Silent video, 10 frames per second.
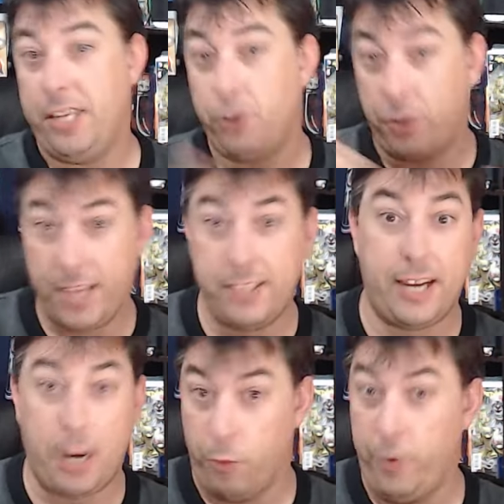are things that
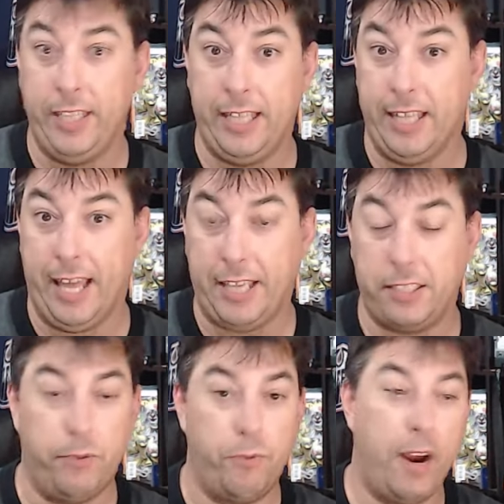I really liked,
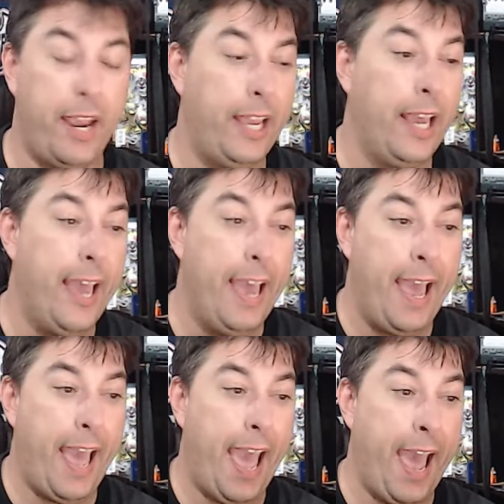right?
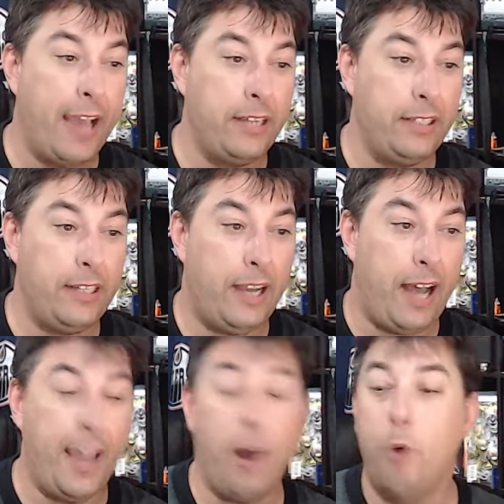And
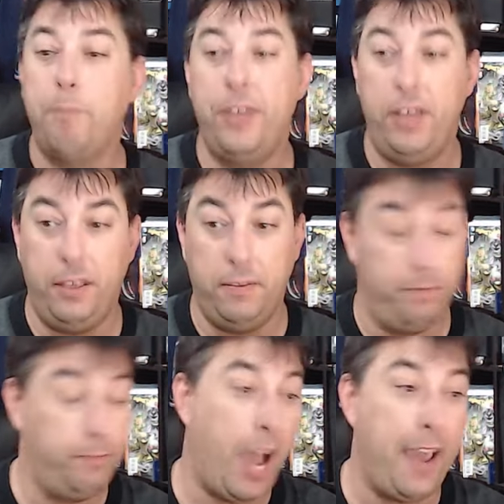I hope the,
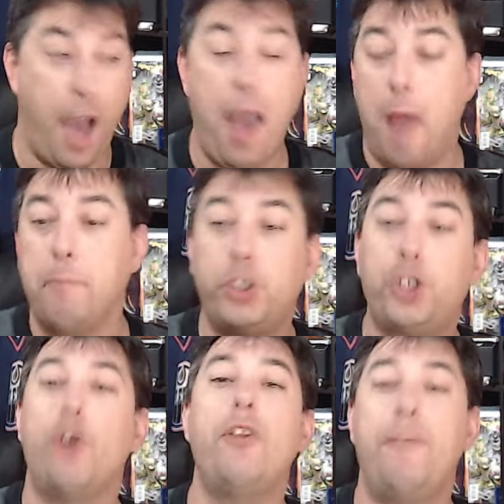I, I, I'm
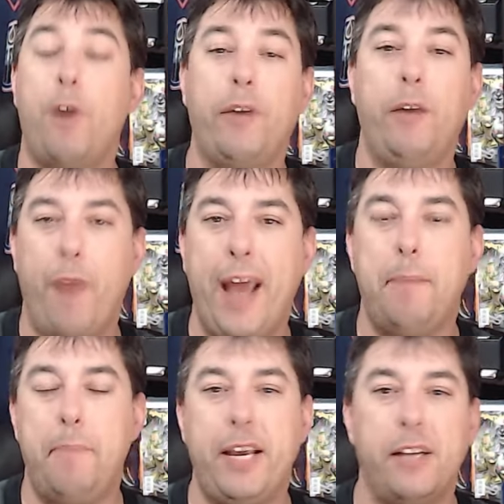sure they've already read it,
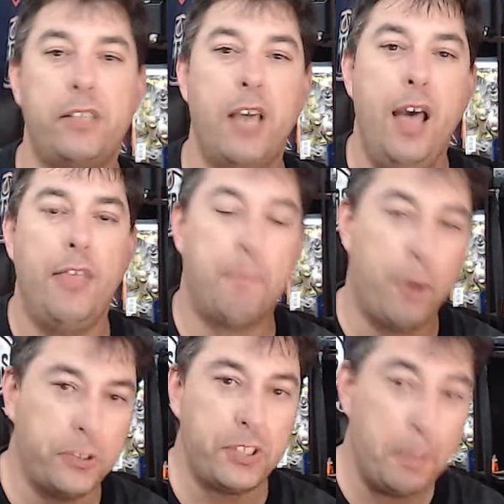because the
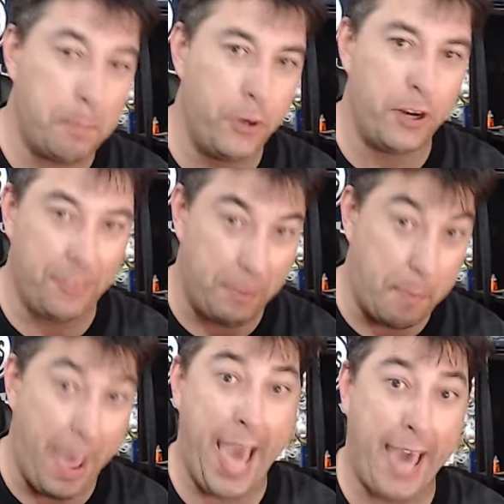person that put on the
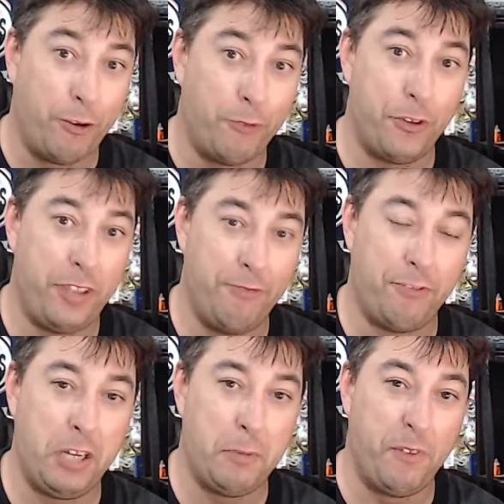panel for the
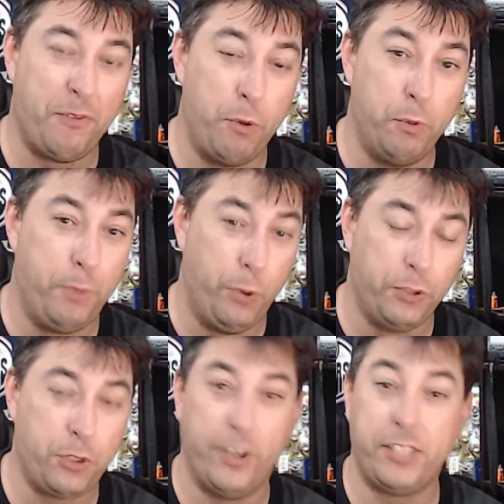inflatable pool
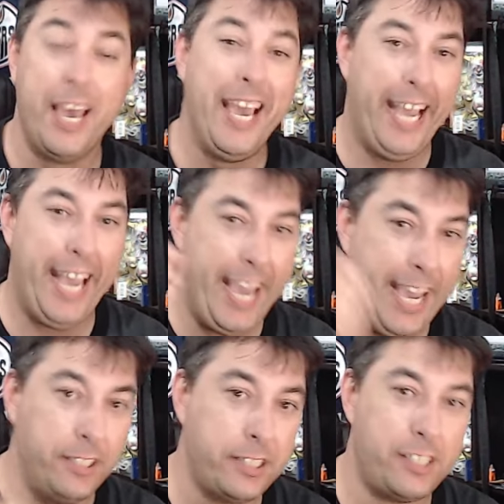toys
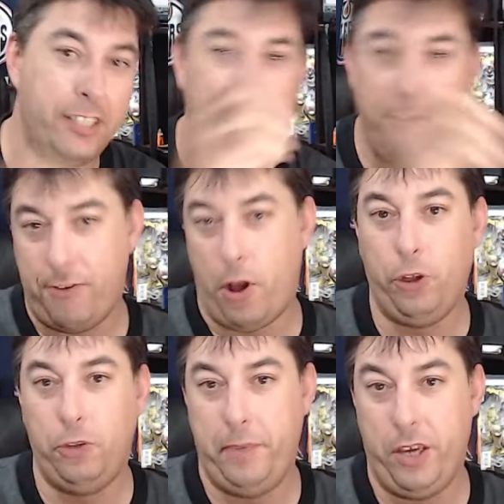instantly
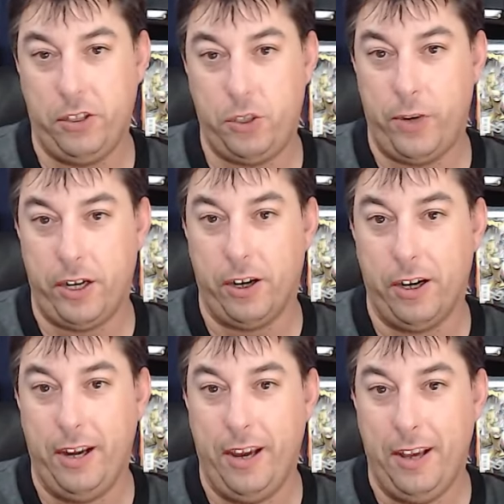followed me on Twitter.
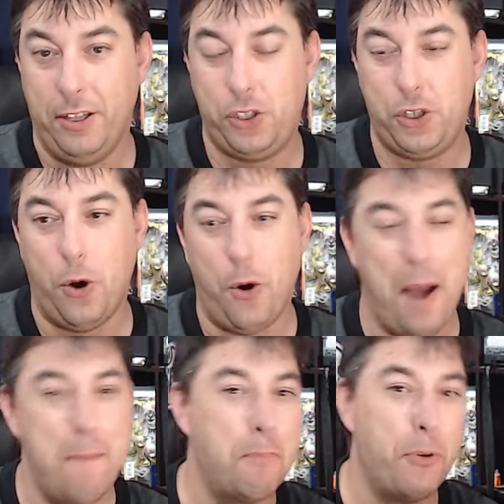So
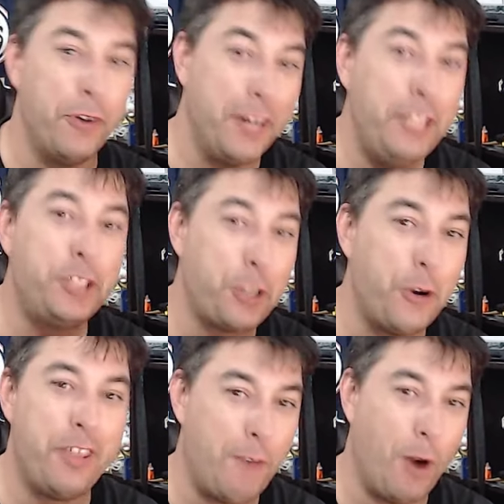I'm pretty sure
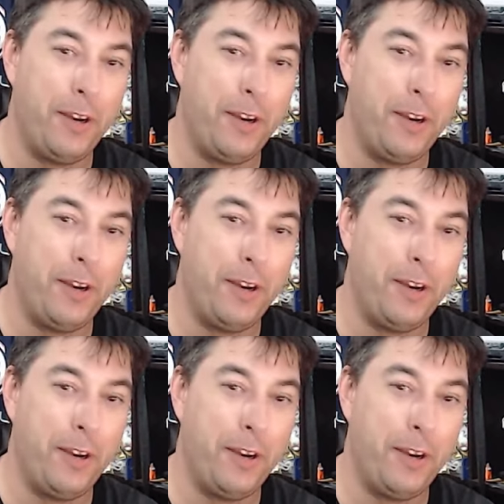they've already